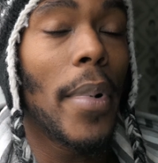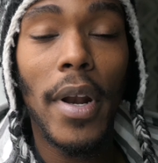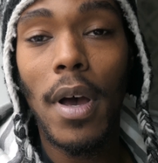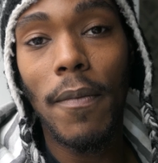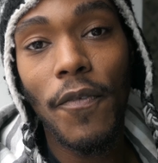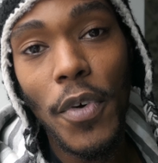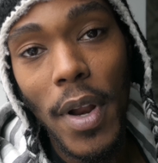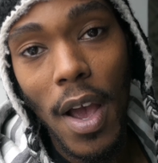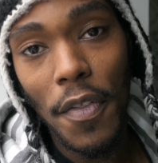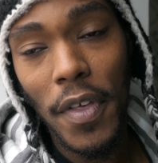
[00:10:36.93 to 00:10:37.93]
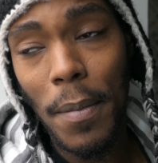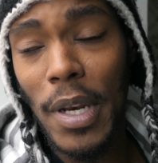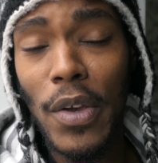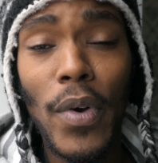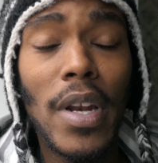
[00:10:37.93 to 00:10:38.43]
But for now, I think I'm
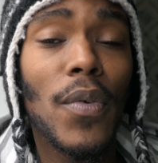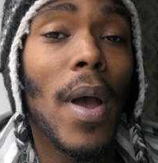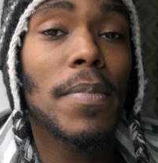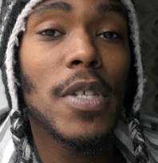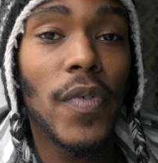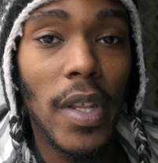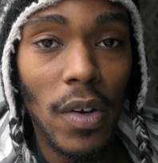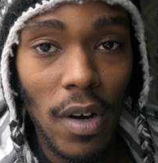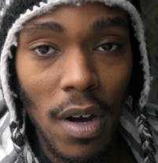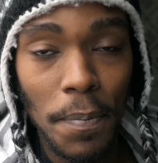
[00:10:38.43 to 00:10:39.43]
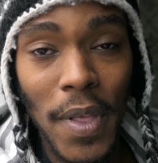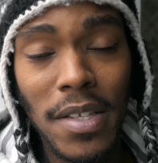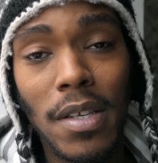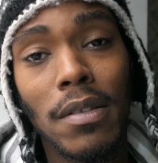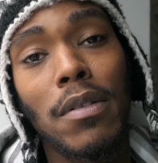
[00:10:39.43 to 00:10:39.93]
gonna get ready to wrap this video up.
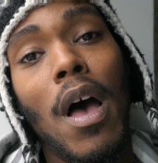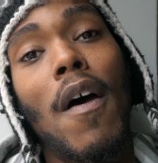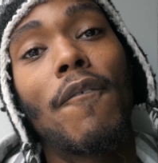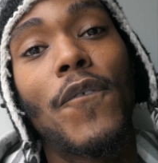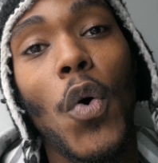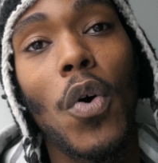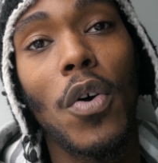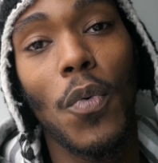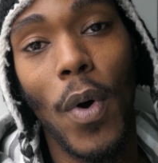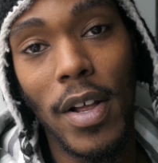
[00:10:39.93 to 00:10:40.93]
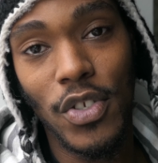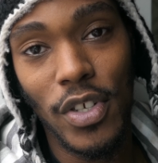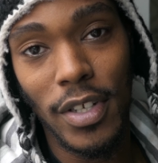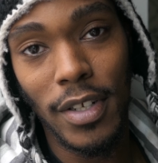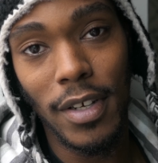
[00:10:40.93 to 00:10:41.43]
Thanks a lot for
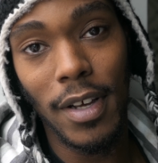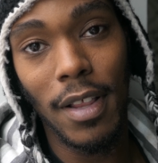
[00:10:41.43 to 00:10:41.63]
watching.